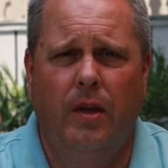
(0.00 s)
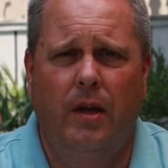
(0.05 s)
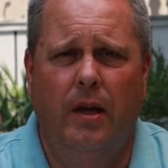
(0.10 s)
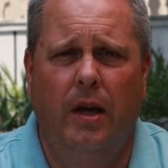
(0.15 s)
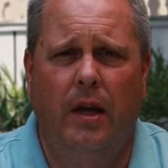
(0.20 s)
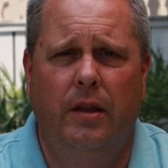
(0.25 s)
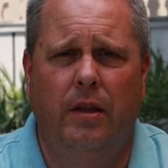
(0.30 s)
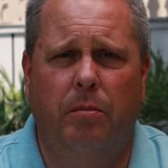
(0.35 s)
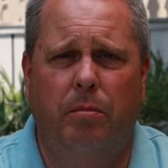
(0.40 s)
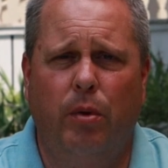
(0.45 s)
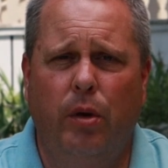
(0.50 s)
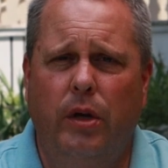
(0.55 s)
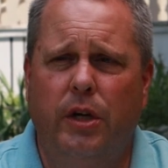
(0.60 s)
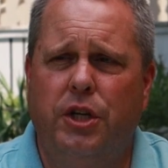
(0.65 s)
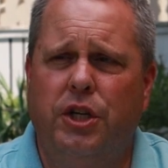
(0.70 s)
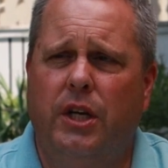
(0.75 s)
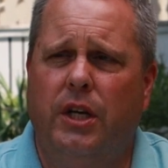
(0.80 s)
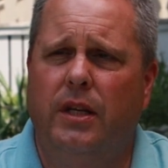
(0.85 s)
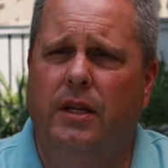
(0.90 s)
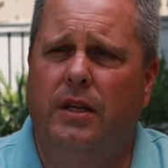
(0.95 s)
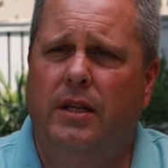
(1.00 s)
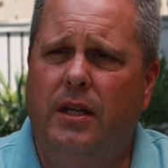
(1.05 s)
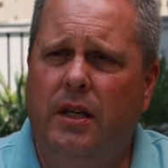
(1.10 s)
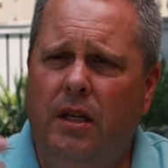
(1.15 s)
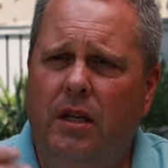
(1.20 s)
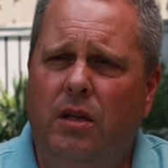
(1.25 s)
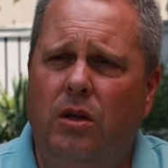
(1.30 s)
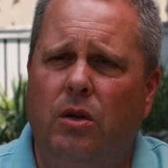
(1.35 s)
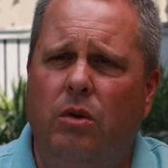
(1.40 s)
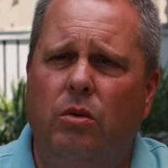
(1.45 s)
And the British
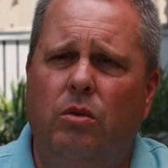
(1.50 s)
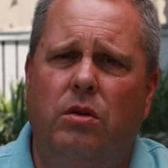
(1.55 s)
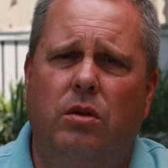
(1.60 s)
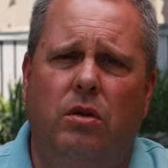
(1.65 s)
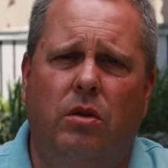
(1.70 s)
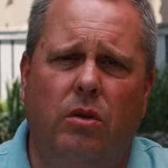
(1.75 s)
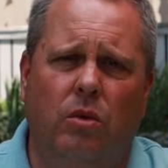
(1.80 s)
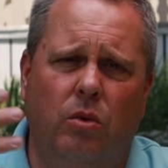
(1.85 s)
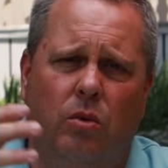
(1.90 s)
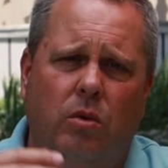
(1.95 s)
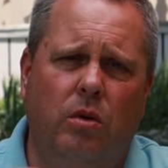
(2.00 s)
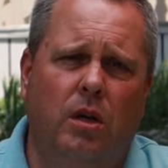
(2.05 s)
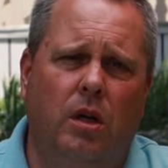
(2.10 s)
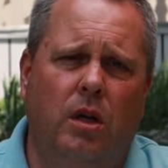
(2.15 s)
continued to